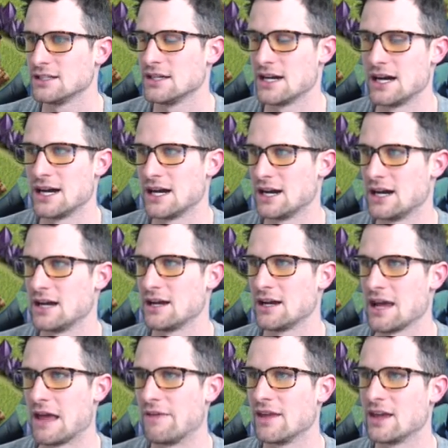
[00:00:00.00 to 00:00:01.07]
Uh,
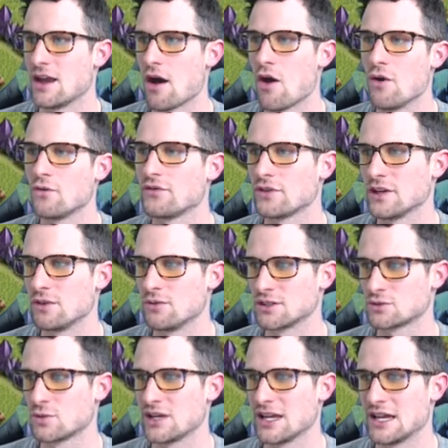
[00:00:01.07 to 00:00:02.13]
and then hopefully
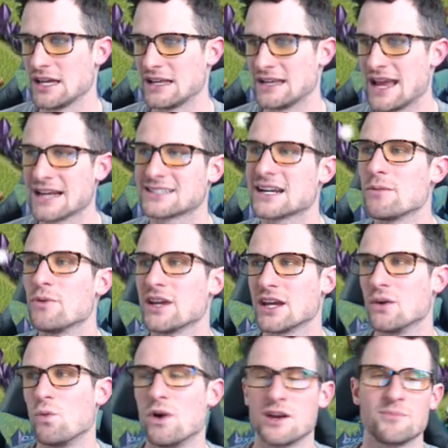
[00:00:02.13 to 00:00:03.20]
once we get, next time we
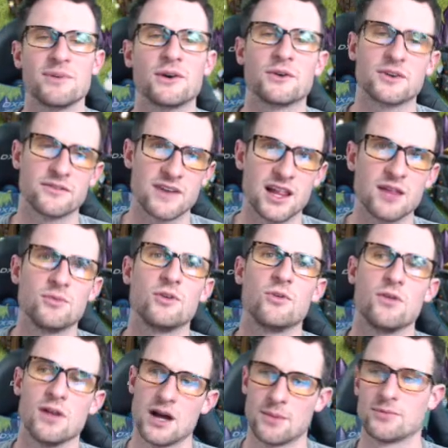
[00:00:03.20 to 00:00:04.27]
get one builder available,
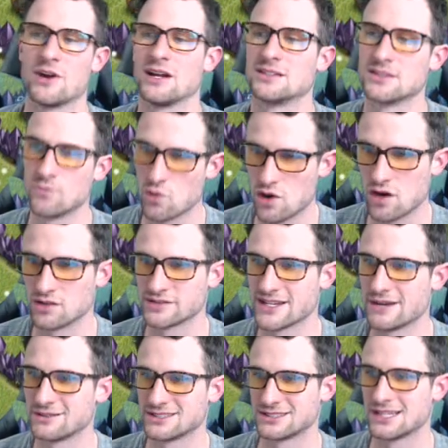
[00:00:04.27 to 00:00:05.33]
we'll upgrade some walls.
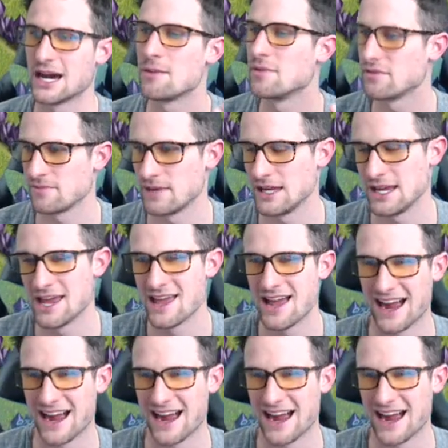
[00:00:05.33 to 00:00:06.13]
That was dumb of me.